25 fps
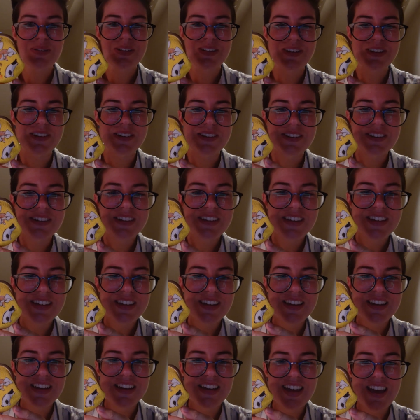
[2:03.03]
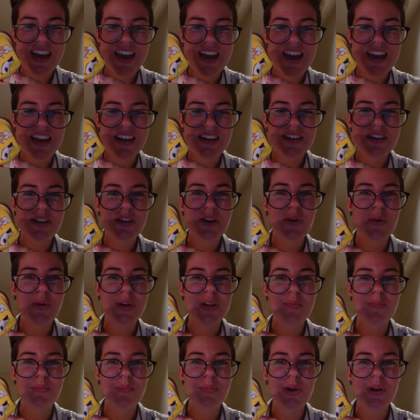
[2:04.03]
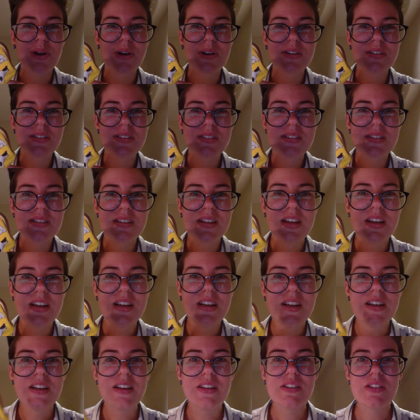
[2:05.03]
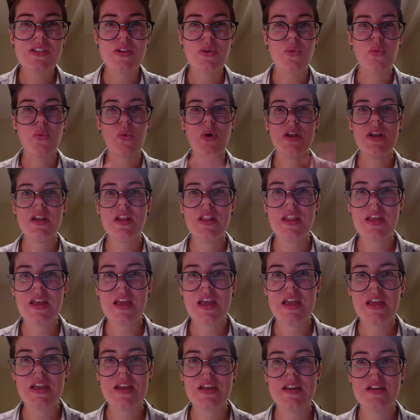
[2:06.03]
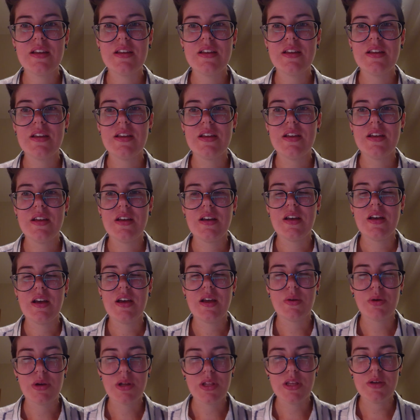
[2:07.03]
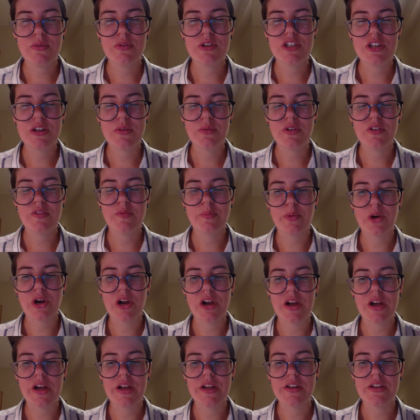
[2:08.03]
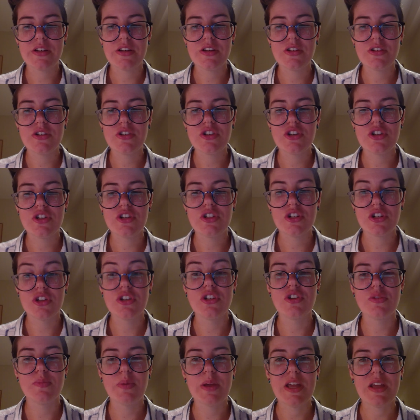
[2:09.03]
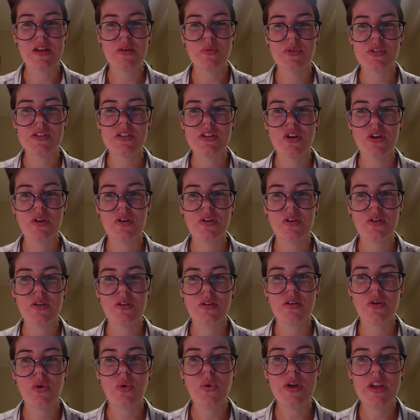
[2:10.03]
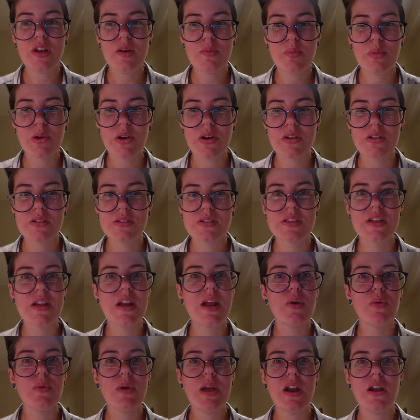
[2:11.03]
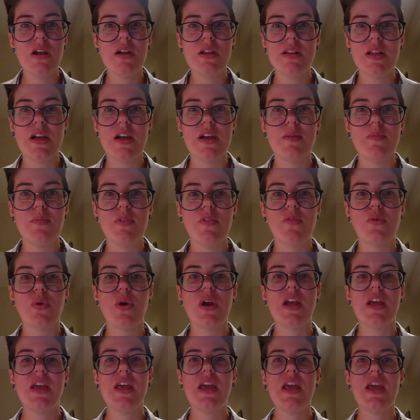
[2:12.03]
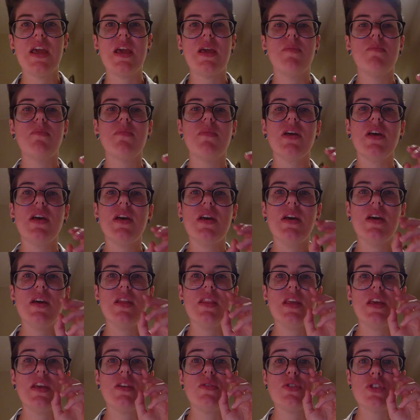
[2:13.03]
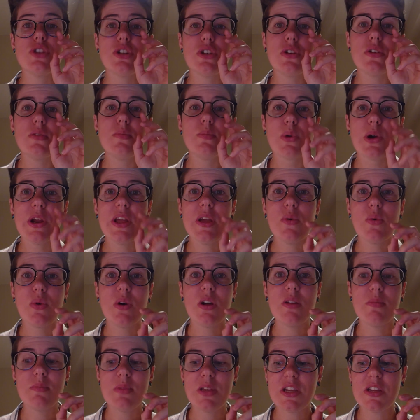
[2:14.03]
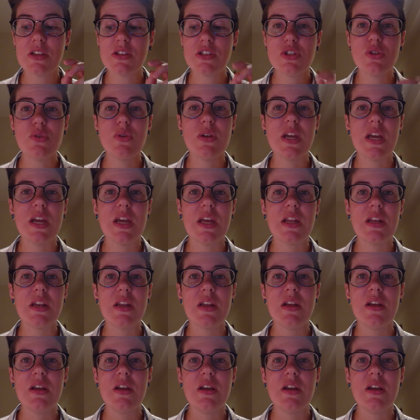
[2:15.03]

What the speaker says: little cat coin purse. So one thing I really wish I would have brought to Japan was a coin purse. And I read online before I came that you should bring one because you get